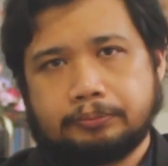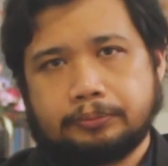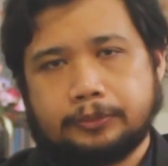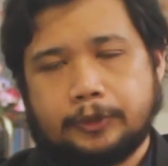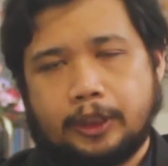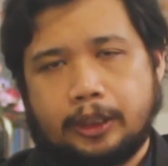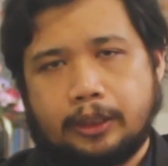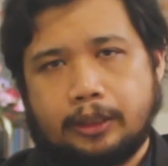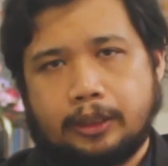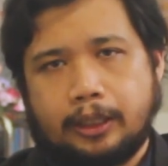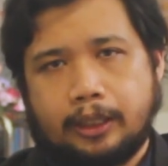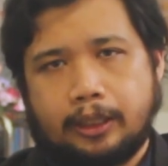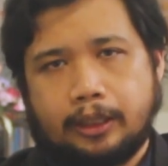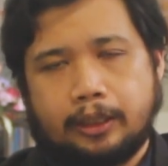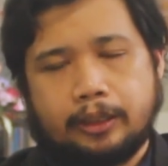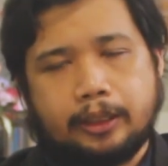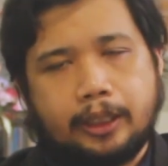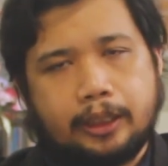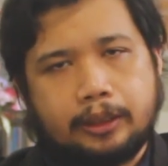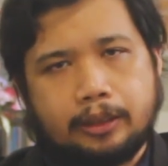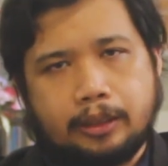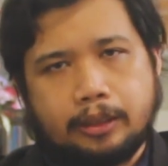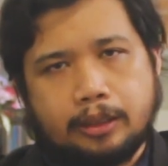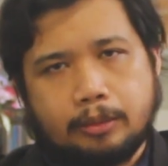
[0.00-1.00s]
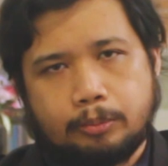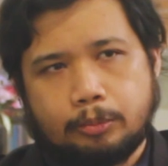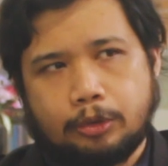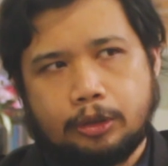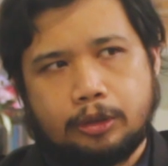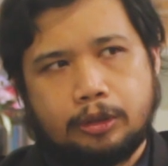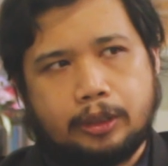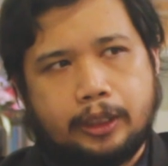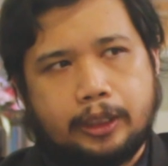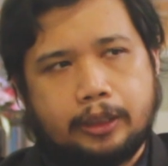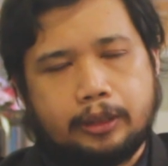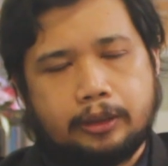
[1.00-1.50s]
I can write in the
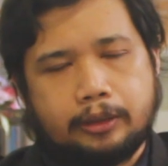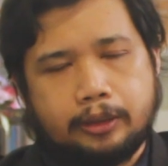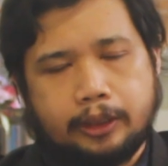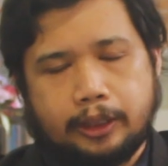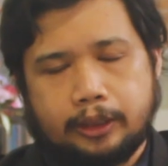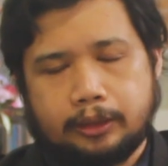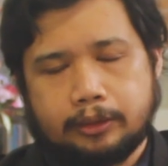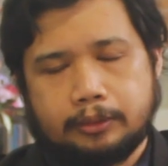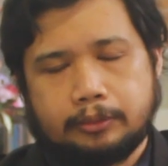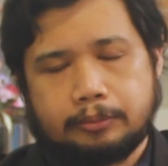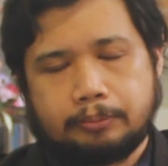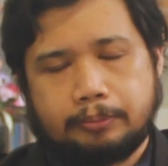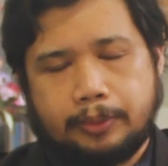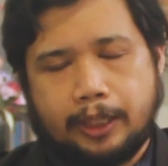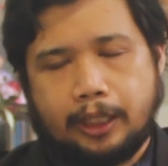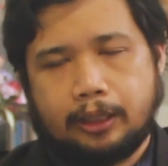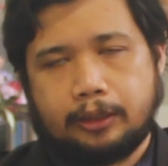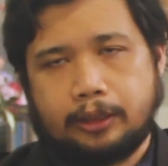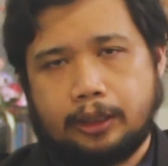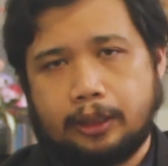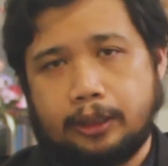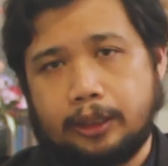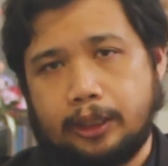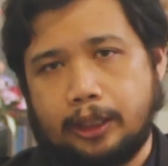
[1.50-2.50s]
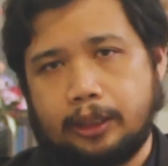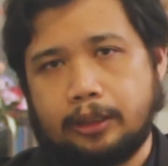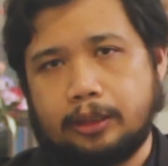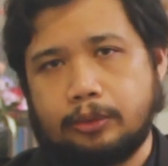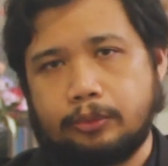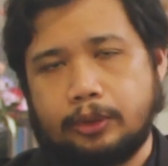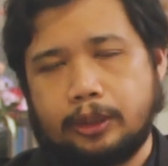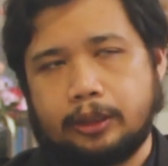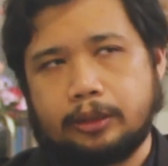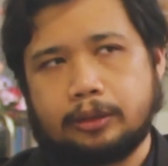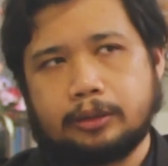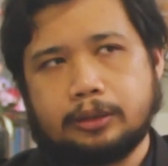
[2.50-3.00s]
mall, I can write practically
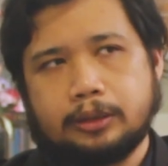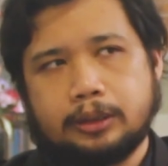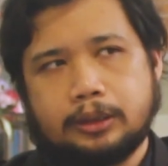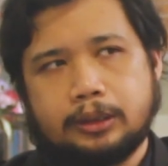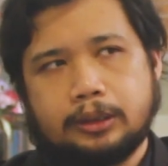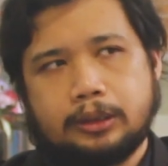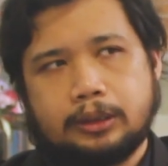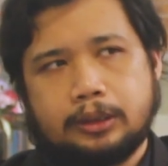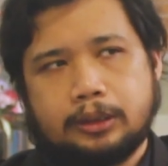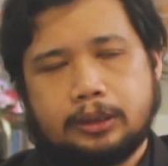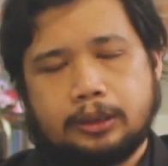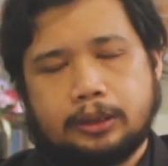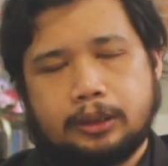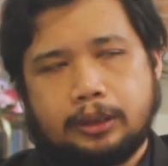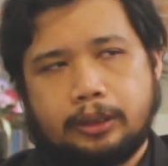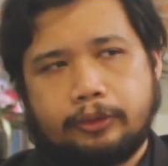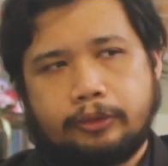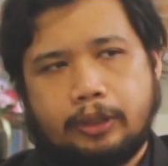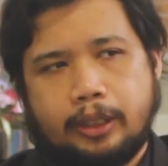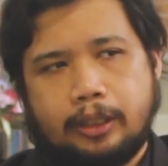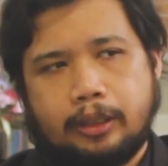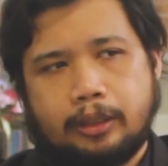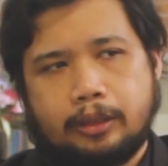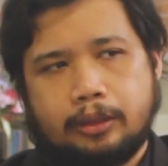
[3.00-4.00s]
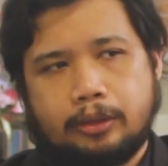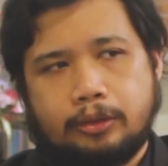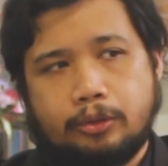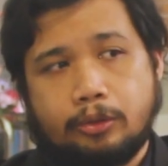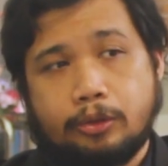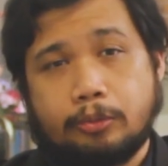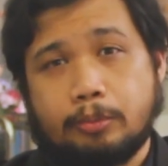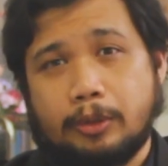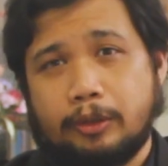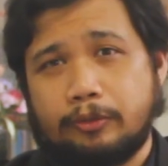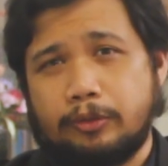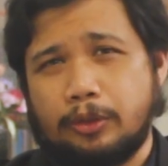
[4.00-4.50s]
anywhere if I
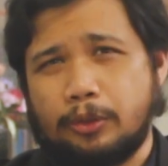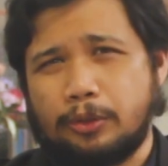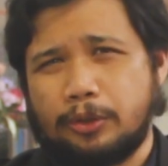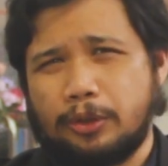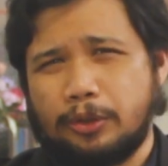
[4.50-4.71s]
use my phone.